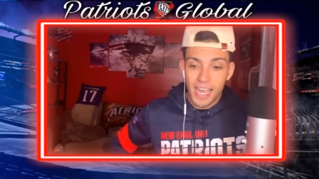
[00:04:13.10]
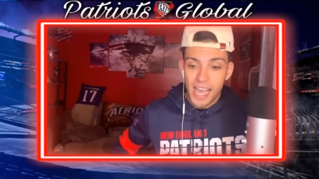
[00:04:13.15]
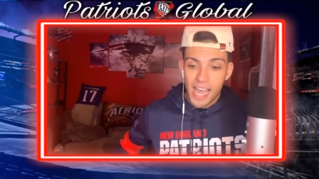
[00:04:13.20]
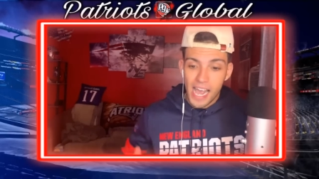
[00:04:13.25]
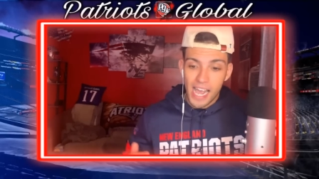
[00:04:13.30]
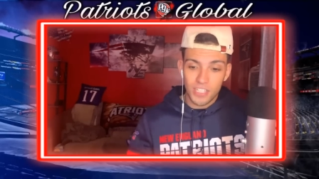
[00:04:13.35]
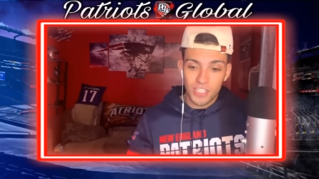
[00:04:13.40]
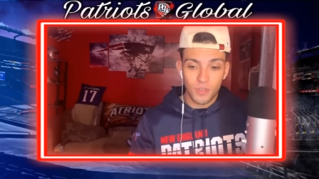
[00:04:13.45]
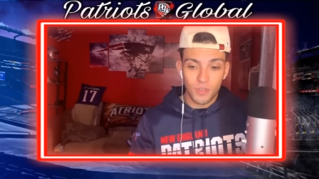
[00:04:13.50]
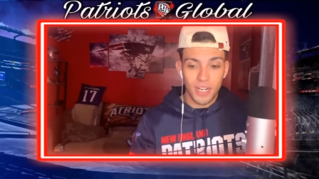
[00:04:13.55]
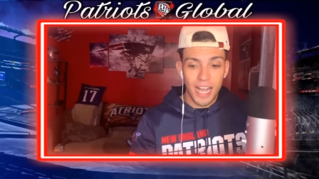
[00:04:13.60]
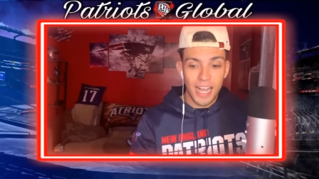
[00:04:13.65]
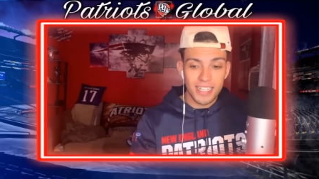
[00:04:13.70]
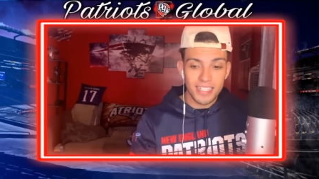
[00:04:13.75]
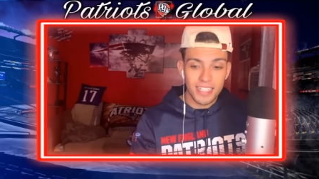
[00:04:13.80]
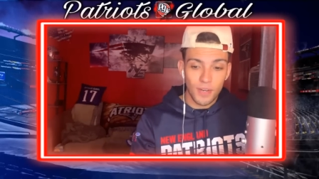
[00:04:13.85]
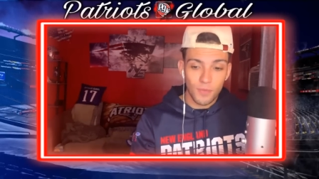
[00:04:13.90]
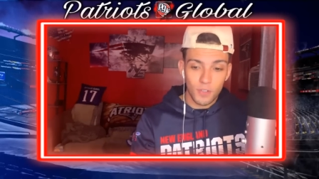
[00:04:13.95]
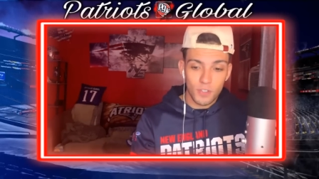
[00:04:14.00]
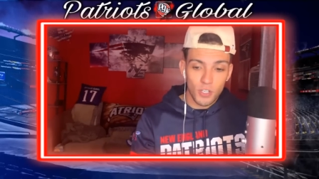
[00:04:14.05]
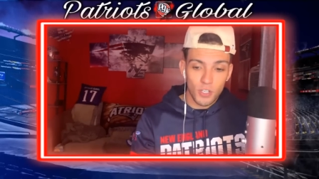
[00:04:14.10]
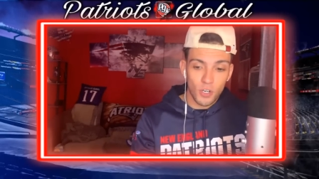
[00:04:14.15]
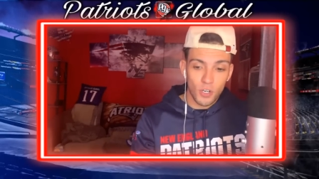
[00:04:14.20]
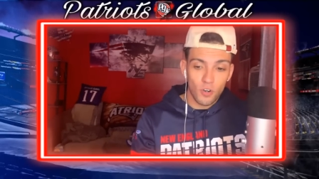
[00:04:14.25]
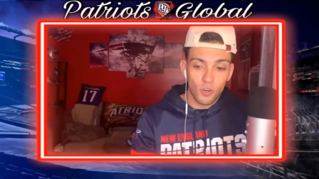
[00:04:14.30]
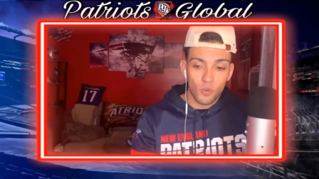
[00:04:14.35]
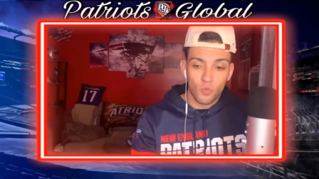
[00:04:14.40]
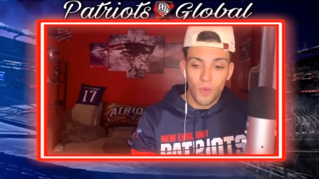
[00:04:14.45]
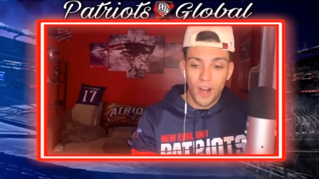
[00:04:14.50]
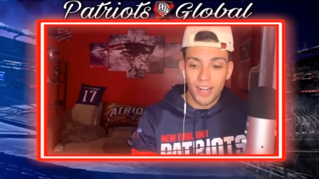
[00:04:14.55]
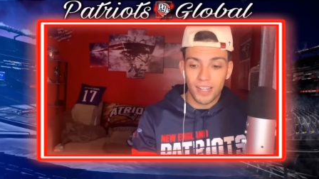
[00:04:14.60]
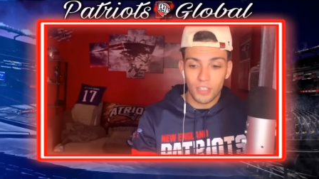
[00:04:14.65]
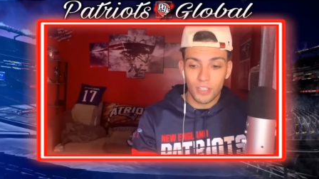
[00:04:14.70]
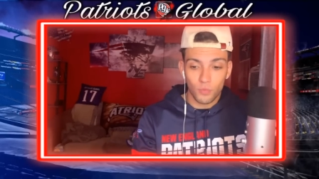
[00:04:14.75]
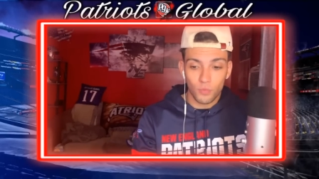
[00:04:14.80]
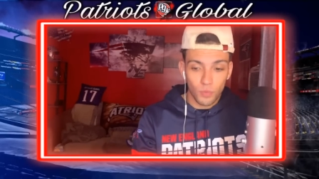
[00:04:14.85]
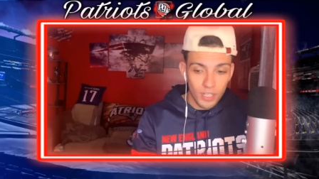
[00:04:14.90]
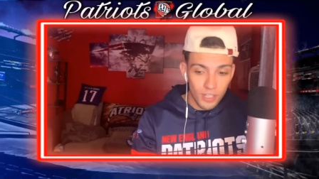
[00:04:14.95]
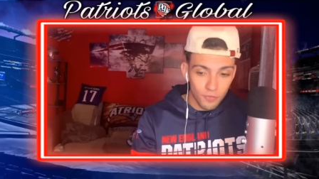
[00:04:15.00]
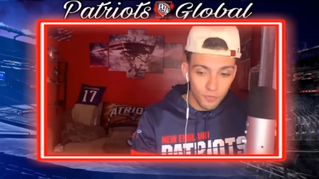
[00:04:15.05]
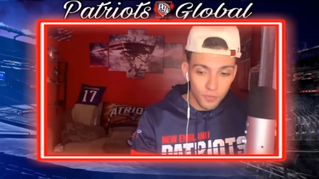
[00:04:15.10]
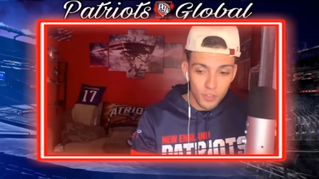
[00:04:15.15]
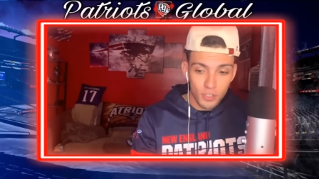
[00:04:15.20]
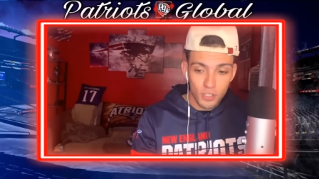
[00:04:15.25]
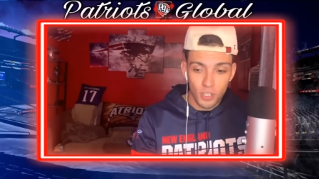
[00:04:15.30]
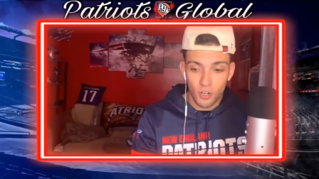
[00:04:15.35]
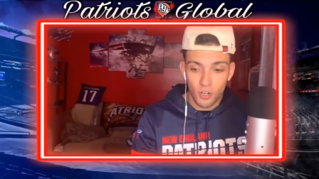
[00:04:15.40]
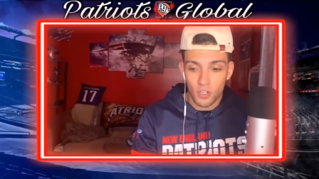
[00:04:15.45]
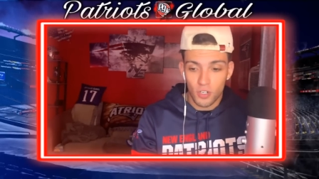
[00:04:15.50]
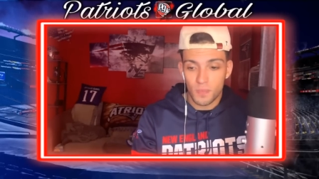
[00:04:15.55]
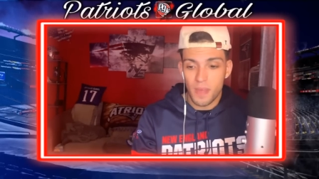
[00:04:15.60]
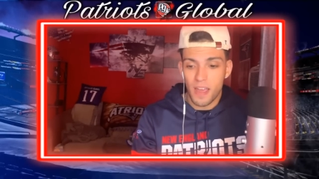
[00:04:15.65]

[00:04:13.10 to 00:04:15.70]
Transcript: As for guys that returned, Riley Reiff returns,